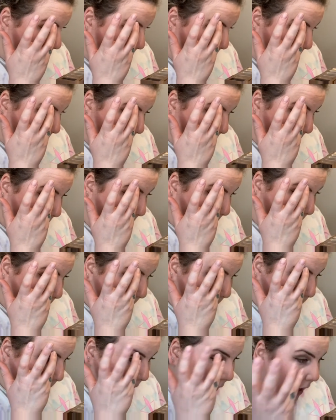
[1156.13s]

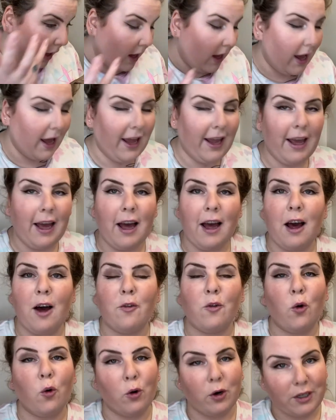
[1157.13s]
Um, I, of
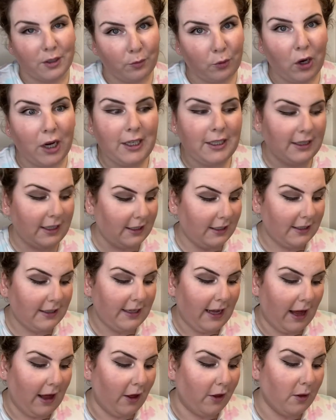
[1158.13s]
course, priced it to
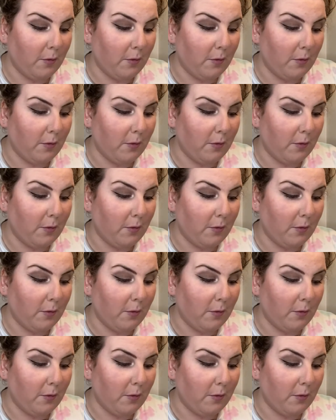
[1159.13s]
sell.